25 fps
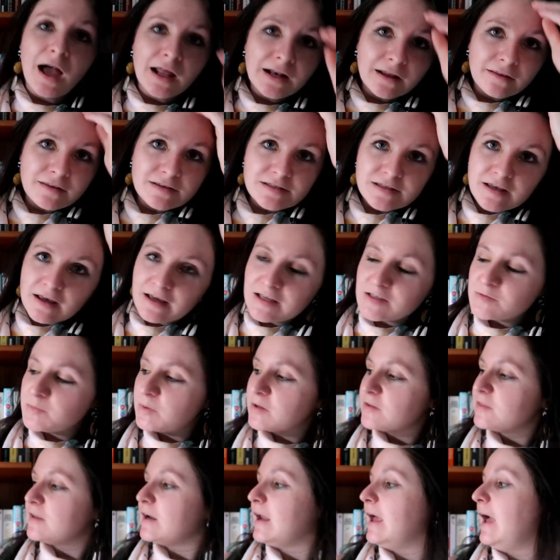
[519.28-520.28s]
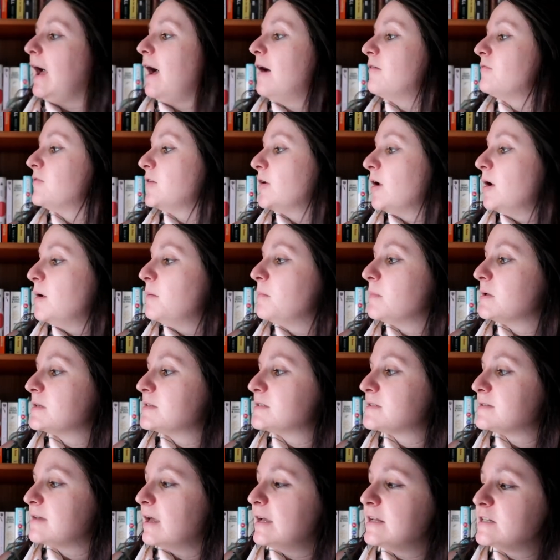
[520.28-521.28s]
Another science book that I have that I'm
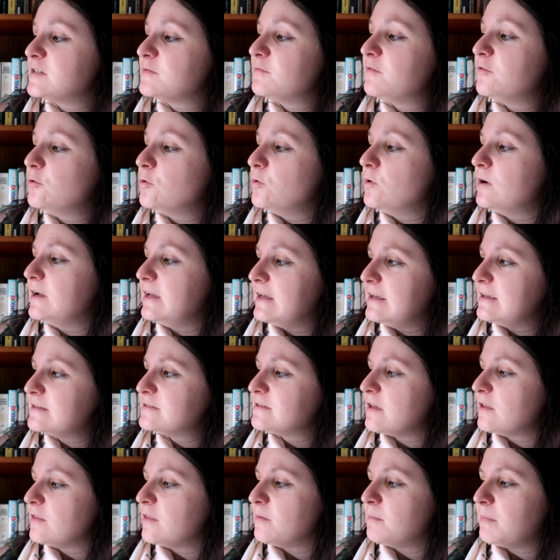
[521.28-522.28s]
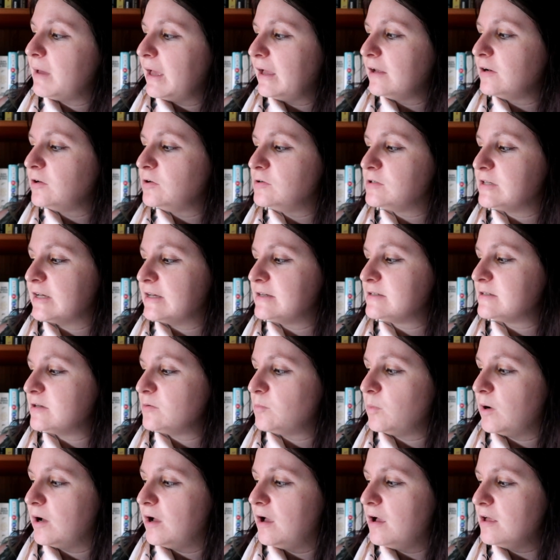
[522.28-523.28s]
psyched for is The Man Who
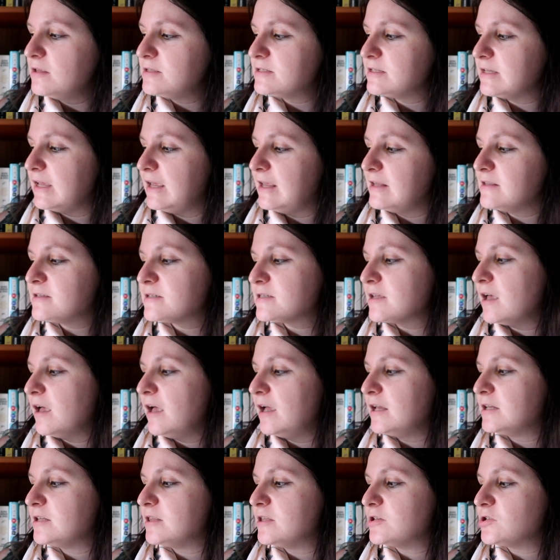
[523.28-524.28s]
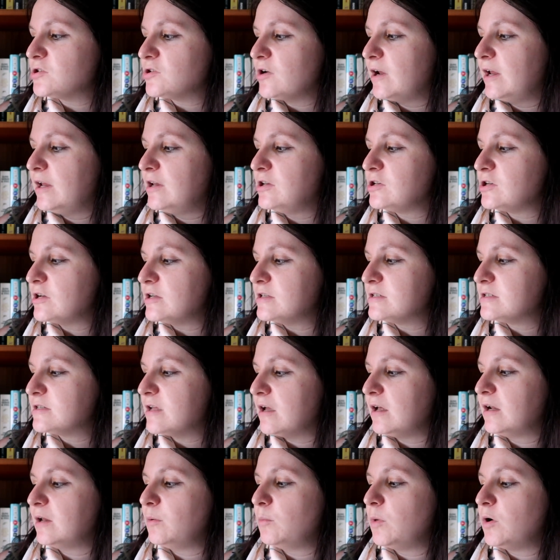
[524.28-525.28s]
Tasted Words, Inside the Strange and
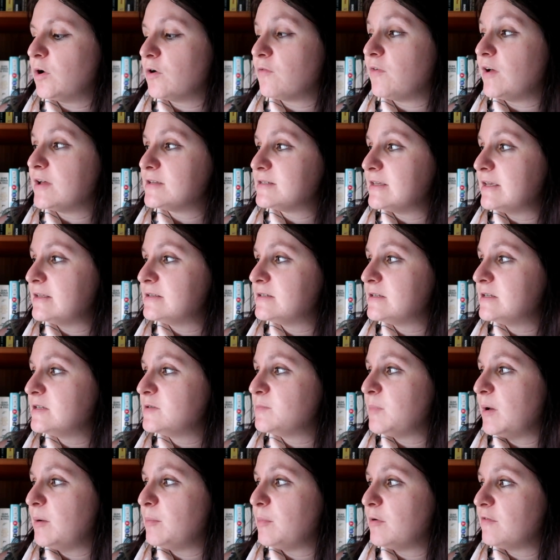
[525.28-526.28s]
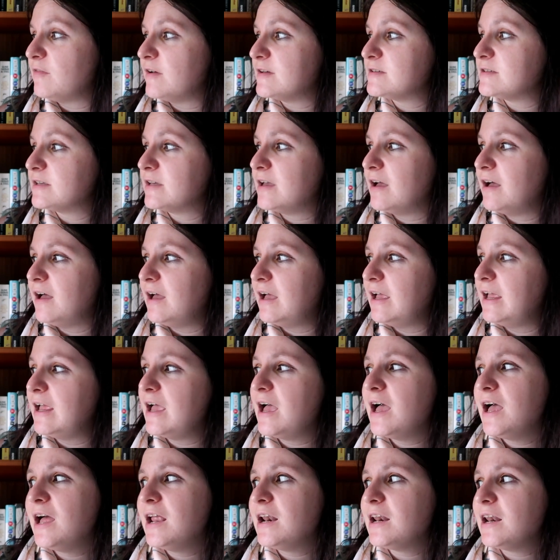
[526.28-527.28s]
Startling World of Our Senses by Professor Guy
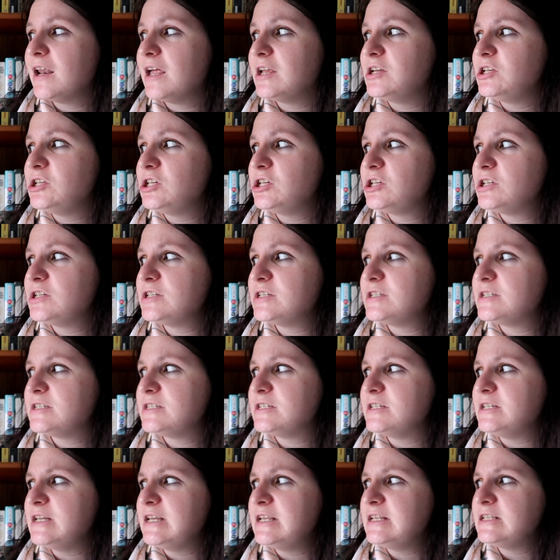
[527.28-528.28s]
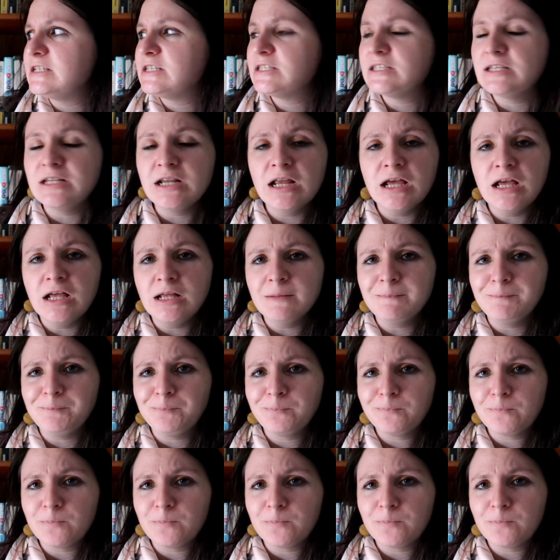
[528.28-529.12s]
Leschziner.